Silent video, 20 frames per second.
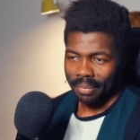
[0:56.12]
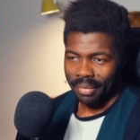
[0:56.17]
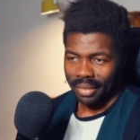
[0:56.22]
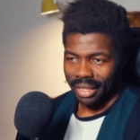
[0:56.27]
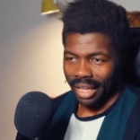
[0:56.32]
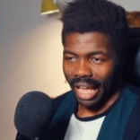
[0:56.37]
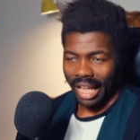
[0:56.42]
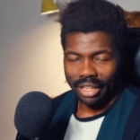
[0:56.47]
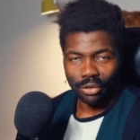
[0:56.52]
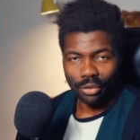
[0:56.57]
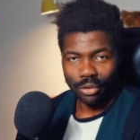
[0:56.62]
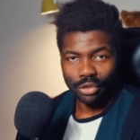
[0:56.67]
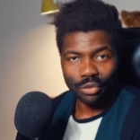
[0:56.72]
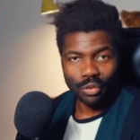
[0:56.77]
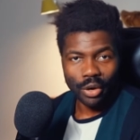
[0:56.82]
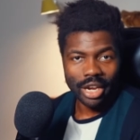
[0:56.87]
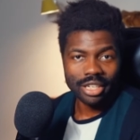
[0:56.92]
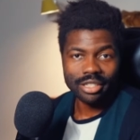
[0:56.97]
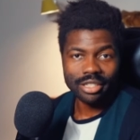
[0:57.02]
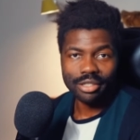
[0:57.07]
and could
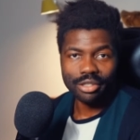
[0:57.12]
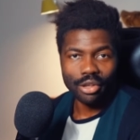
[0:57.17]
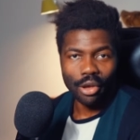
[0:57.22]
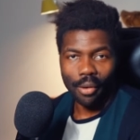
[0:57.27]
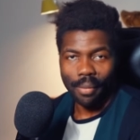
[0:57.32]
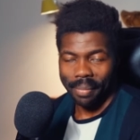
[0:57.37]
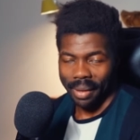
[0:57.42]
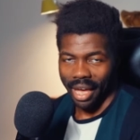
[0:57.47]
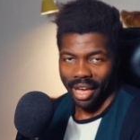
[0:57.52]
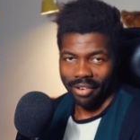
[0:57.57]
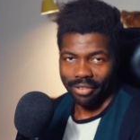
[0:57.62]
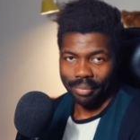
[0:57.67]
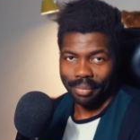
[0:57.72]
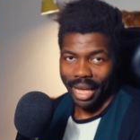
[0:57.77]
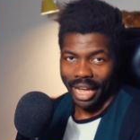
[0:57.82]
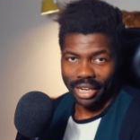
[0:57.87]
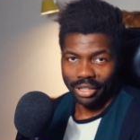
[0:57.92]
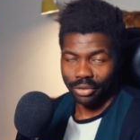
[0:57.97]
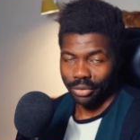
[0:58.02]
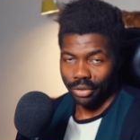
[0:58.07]
trace the path
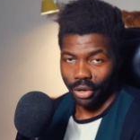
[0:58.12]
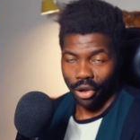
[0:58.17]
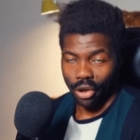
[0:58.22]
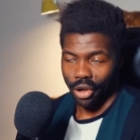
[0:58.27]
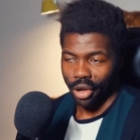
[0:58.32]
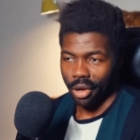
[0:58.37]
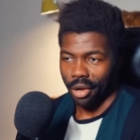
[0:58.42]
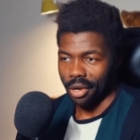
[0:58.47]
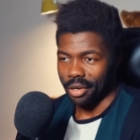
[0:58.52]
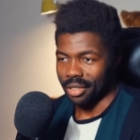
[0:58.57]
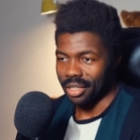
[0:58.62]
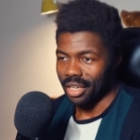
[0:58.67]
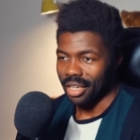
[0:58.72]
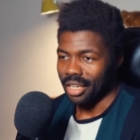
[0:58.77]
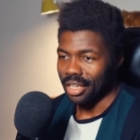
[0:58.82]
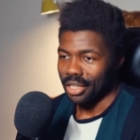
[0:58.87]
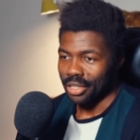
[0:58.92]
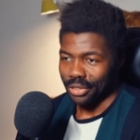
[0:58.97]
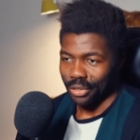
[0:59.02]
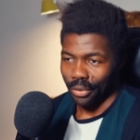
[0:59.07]
back to the herd.
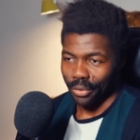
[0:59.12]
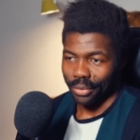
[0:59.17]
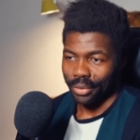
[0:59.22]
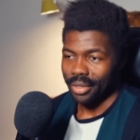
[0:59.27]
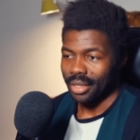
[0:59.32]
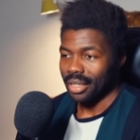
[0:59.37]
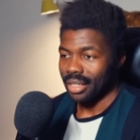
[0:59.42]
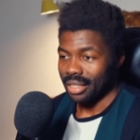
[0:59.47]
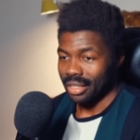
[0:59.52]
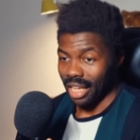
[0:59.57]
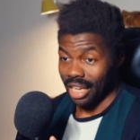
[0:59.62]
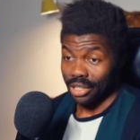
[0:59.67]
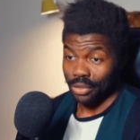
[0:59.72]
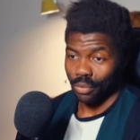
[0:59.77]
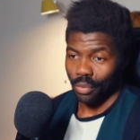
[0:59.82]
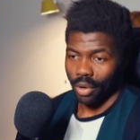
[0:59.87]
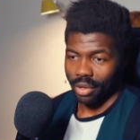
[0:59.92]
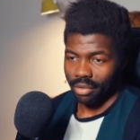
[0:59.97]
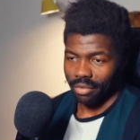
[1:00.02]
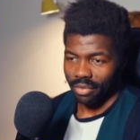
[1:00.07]
So that's
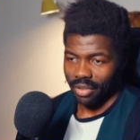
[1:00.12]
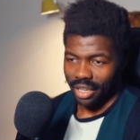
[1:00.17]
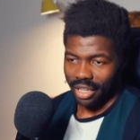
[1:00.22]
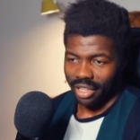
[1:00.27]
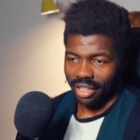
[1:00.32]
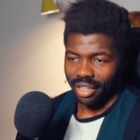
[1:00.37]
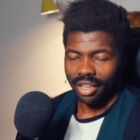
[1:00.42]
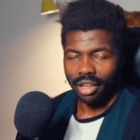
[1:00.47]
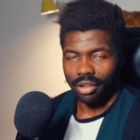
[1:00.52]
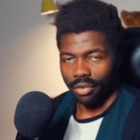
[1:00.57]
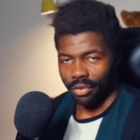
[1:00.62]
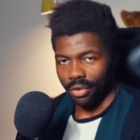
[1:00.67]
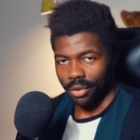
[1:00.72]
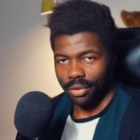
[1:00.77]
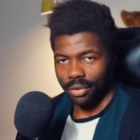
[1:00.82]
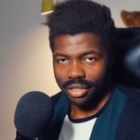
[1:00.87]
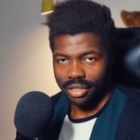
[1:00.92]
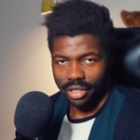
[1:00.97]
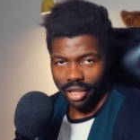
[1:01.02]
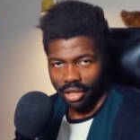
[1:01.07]
one thing. And of
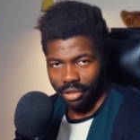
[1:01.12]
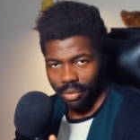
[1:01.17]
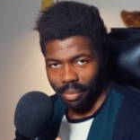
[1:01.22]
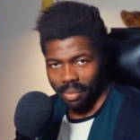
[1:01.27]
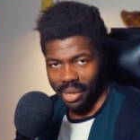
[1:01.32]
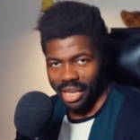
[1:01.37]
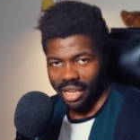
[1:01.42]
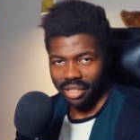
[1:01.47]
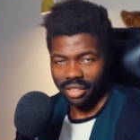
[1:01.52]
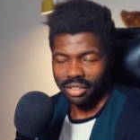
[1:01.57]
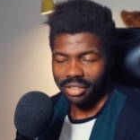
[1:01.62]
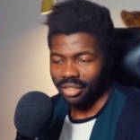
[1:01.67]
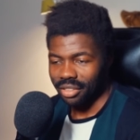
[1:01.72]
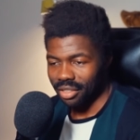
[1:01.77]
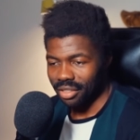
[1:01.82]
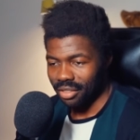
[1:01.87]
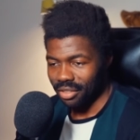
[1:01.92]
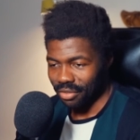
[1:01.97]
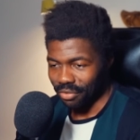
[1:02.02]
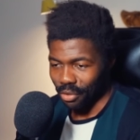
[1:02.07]
course, there are the
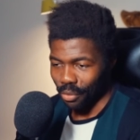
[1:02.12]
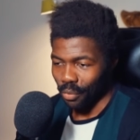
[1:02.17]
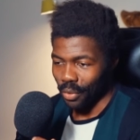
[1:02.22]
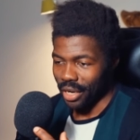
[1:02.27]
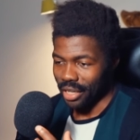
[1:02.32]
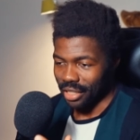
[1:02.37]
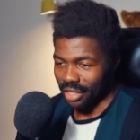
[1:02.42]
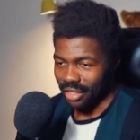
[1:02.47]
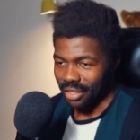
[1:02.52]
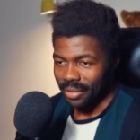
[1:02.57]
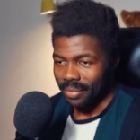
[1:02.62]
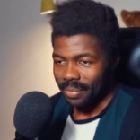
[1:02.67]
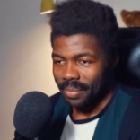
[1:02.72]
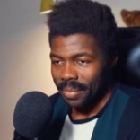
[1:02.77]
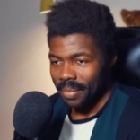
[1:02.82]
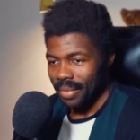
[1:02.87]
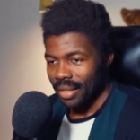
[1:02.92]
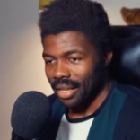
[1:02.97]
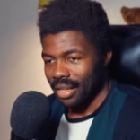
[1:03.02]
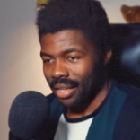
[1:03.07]
males for when.
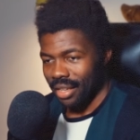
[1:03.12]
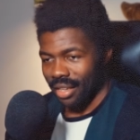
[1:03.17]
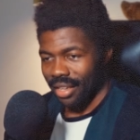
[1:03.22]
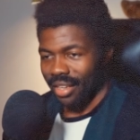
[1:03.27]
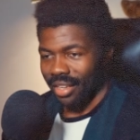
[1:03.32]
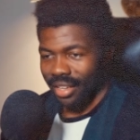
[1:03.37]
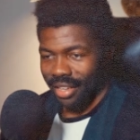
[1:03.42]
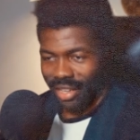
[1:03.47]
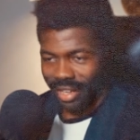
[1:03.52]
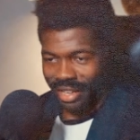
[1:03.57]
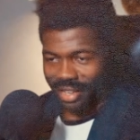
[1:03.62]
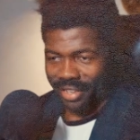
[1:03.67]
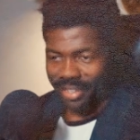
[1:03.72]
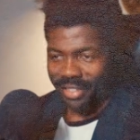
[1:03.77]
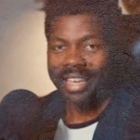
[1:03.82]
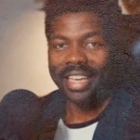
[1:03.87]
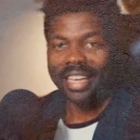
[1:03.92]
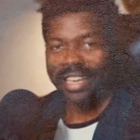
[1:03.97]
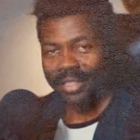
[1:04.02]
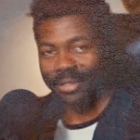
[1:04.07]

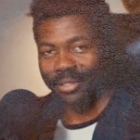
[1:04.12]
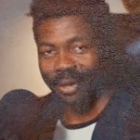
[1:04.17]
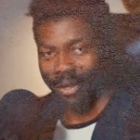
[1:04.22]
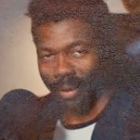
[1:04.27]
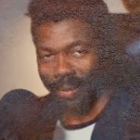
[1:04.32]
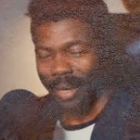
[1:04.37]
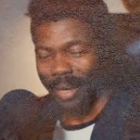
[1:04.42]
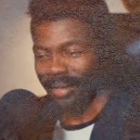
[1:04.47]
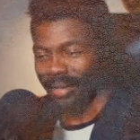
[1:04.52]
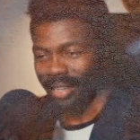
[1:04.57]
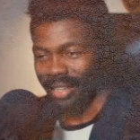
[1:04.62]
He'll talk about that